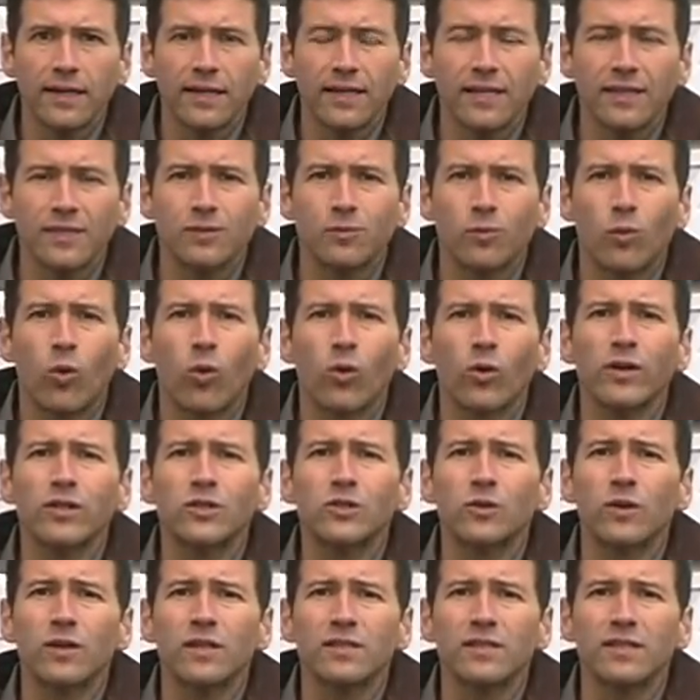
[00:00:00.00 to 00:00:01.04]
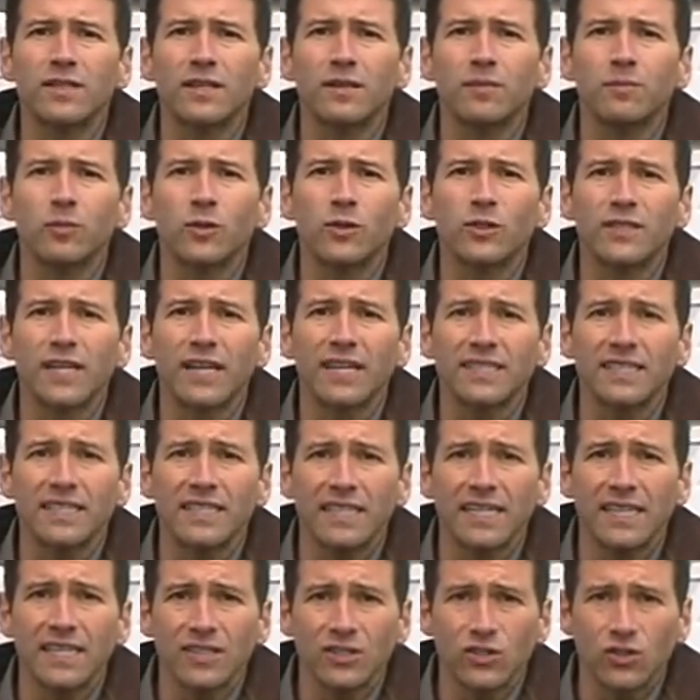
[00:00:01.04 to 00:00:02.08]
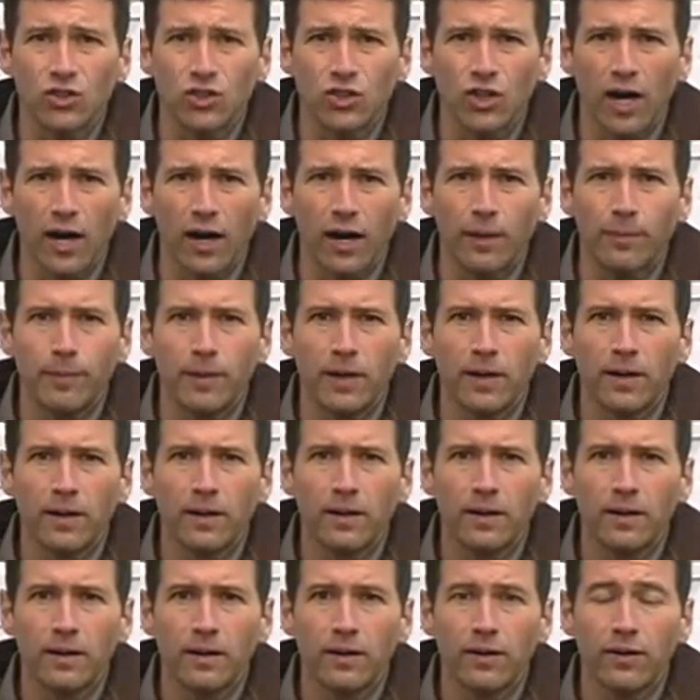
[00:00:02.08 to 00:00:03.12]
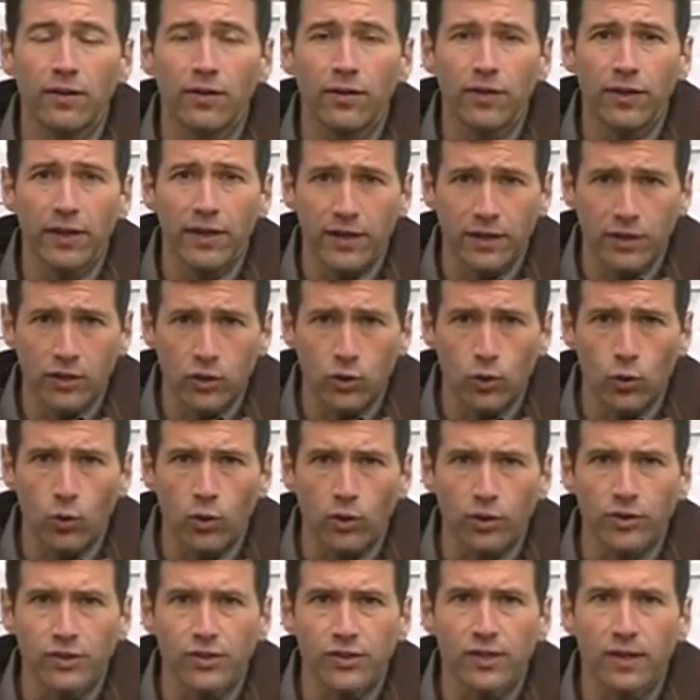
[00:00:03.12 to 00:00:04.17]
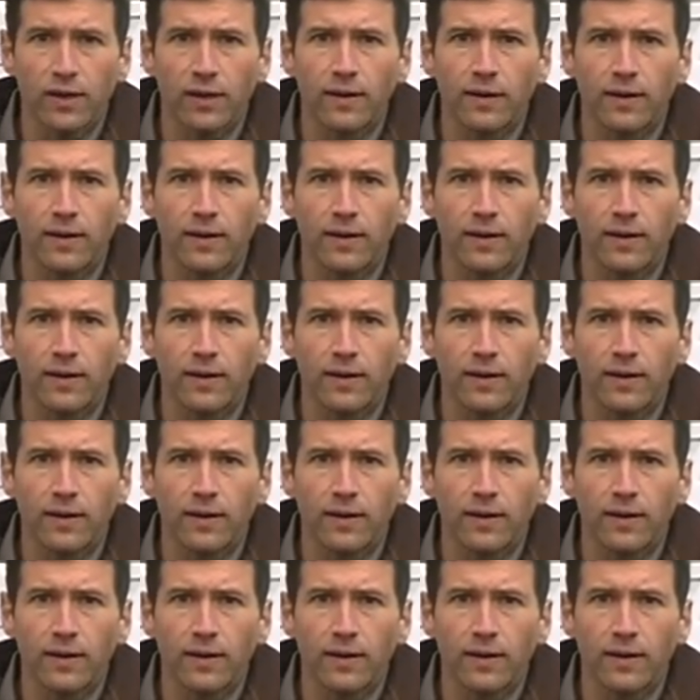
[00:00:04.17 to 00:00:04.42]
he's more interested in protecting his job than in yours.